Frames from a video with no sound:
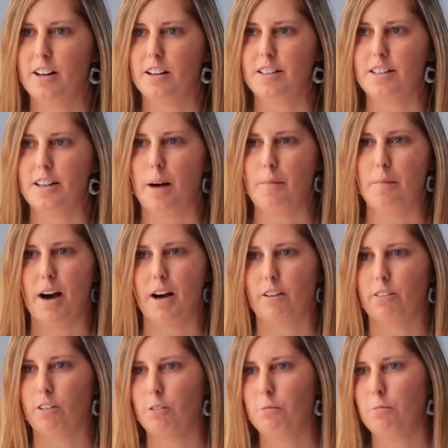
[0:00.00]
Some
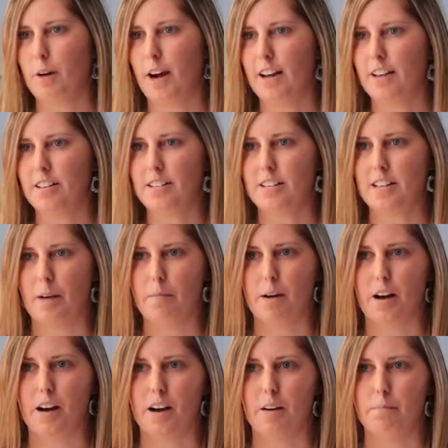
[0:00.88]
are group-based,
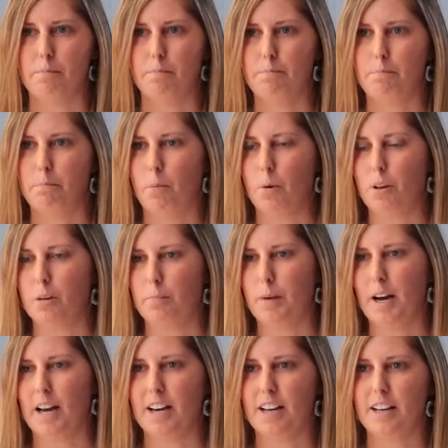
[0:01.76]
some are with a
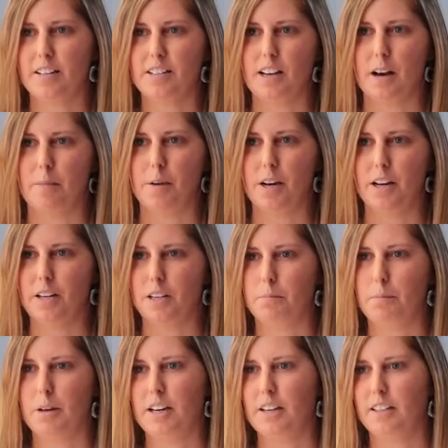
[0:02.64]
buddy, some are
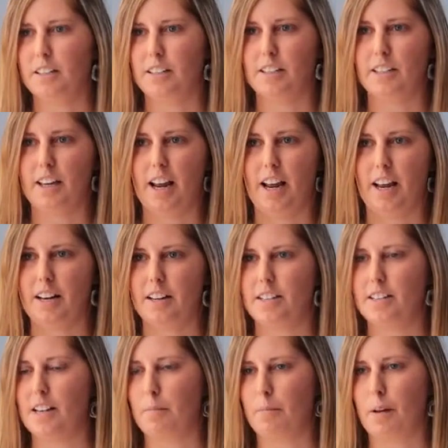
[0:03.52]
independent,
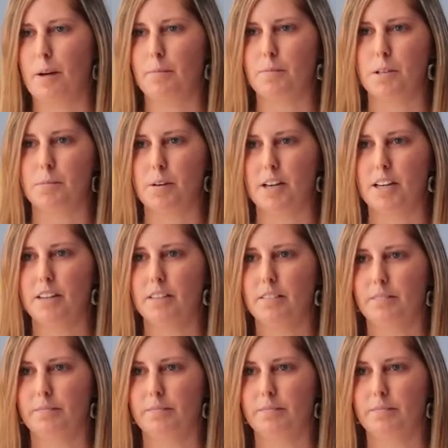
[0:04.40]
and some come to me.